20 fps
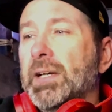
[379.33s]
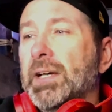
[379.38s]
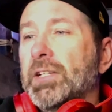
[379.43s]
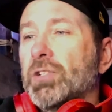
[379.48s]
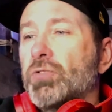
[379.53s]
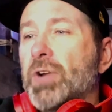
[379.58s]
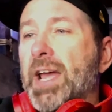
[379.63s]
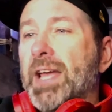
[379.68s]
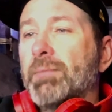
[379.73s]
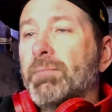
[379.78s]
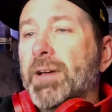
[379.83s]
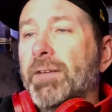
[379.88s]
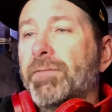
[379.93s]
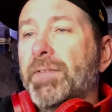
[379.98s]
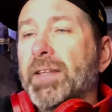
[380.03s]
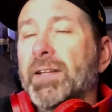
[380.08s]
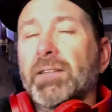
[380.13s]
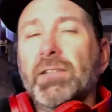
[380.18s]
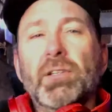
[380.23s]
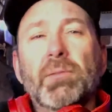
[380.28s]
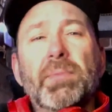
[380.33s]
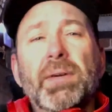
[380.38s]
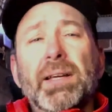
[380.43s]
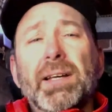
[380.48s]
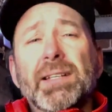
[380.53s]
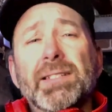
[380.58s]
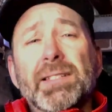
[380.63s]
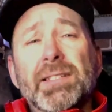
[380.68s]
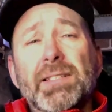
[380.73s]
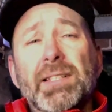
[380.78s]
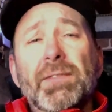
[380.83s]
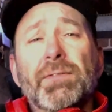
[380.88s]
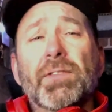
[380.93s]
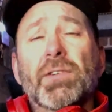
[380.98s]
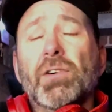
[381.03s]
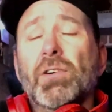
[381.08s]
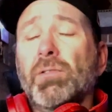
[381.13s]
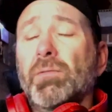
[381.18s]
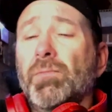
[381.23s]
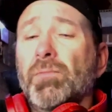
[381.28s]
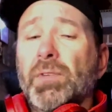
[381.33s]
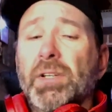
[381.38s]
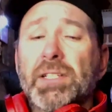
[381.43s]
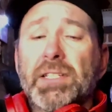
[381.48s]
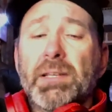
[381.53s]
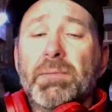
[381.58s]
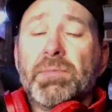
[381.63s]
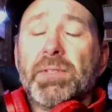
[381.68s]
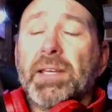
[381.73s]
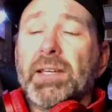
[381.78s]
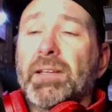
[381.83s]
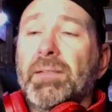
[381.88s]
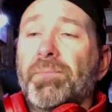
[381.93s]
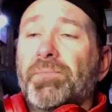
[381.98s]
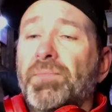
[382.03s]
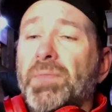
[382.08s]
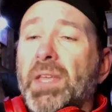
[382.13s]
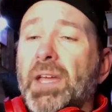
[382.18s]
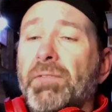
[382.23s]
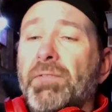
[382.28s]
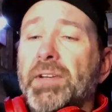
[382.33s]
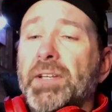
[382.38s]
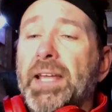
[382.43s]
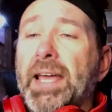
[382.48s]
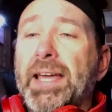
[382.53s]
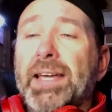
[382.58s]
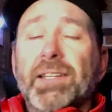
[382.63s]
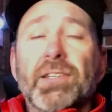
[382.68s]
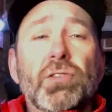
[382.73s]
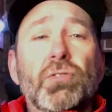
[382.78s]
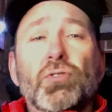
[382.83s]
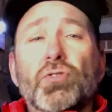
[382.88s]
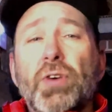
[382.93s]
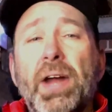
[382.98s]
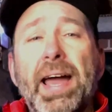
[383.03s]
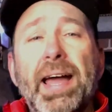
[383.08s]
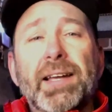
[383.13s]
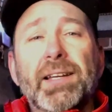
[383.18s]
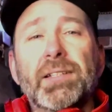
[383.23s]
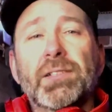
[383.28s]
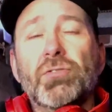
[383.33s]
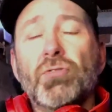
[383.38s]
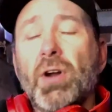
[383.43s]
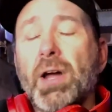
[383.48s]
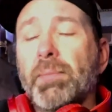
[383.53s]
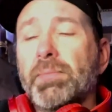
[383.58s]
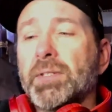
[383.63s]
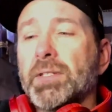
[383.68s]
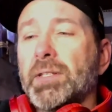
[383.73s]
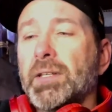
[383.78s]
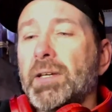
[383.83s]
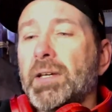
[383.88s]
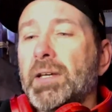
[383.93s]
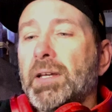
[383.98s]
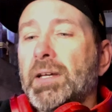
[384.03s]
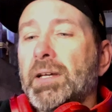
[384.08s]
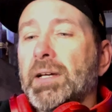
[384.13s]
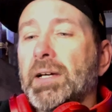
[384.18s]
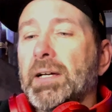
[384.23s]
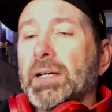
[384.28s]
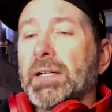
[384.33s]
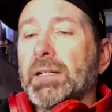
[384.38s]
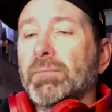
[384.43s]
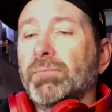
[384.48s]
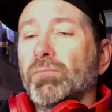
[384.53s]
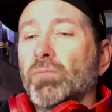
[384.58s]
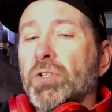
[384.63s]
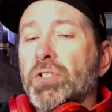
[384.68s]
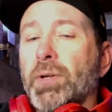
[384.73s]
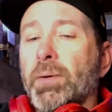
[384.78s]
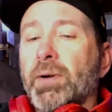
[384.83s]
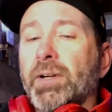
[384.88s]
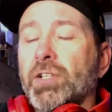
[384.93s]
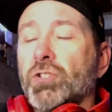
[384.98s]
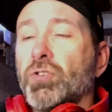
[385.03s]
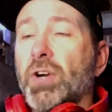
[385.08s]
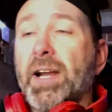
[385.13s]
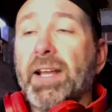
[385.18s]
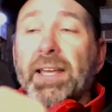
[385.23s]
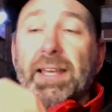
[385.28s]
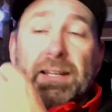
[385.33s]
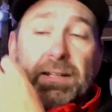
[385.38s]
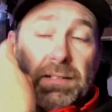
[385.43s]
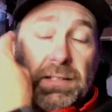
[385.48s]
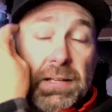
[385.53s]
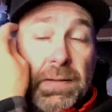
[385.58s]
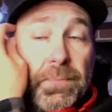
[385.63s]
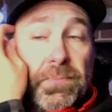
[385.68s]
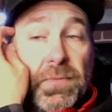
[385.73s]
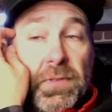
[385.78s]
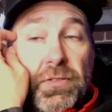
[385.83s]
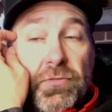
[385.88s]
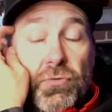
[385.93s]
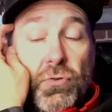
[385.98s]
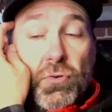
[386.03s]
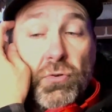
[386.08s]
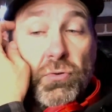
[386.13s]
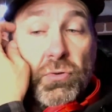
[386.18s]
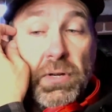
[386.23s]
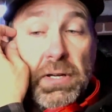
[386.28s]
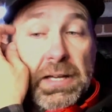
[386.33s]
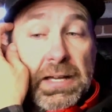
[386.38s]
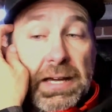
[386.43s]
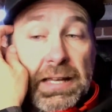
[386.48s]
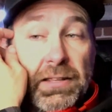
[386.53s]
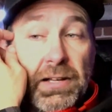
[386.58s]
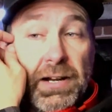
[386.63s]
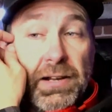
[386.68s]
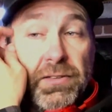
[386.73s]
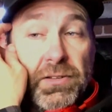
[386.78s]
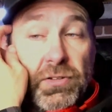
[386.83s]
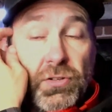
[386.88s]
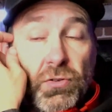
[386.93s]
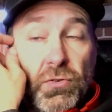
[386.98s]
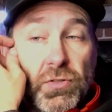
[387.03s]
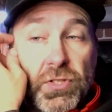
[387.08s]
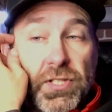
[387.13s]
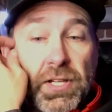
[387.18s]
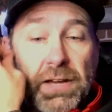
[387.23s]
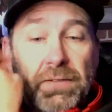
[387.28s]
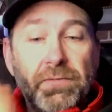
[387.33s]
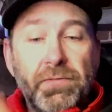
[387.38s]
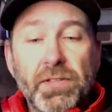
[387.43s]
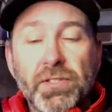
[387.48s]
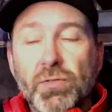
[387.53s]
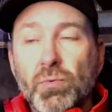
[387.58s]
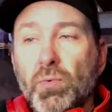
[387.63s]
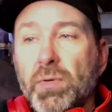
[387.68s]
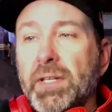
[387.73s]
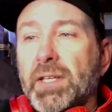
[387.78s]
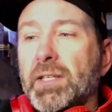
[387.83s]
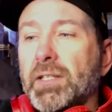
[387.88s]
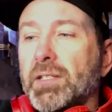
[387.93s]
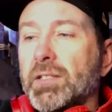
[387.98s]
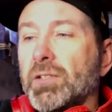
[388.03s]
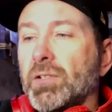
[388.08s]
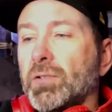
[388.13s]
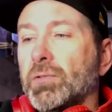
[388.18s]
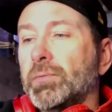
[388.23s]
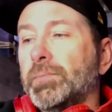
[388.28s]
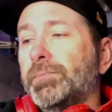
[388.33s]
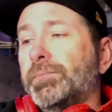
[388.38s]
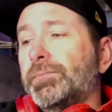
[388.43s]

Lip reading: dragging my feet a little bit because it's difficult, and it seems like every day a new track drops, which I'm going to try to get through a lot of the new stuff this week. So